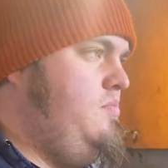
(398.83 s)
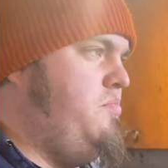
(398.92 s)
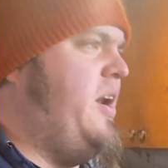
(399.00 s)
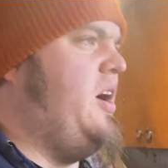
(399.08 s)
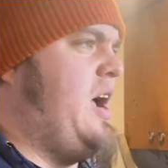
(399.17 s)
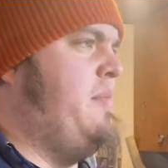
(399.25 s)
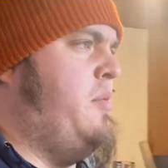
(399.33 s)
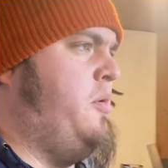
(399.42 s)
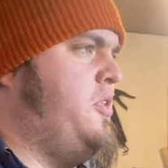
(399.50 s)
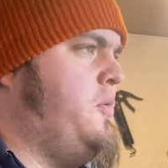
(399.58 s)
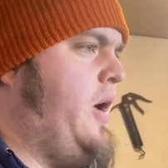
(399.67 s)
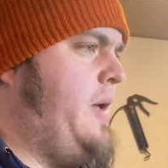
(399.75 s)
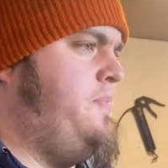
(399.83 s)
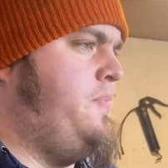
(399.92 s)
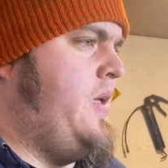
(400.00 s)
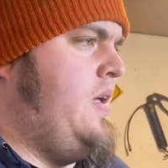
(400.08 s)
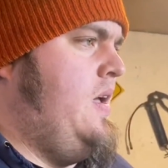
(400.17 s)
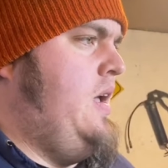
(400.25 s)
but I'll come up with a way.
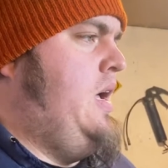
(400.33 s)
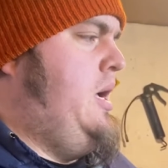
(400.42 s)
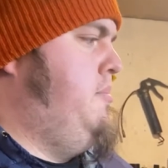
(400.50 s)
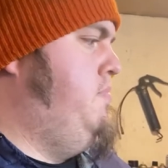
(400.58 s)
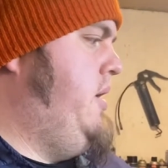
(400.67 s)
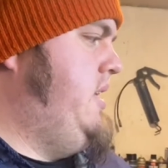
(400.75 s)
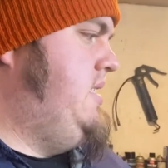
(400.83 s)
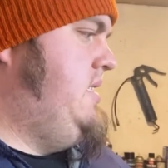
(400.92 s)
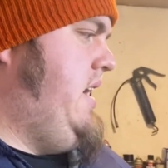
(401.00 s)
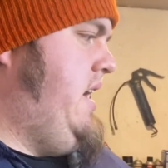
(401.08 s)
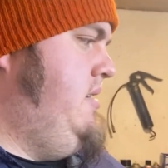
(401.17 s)
But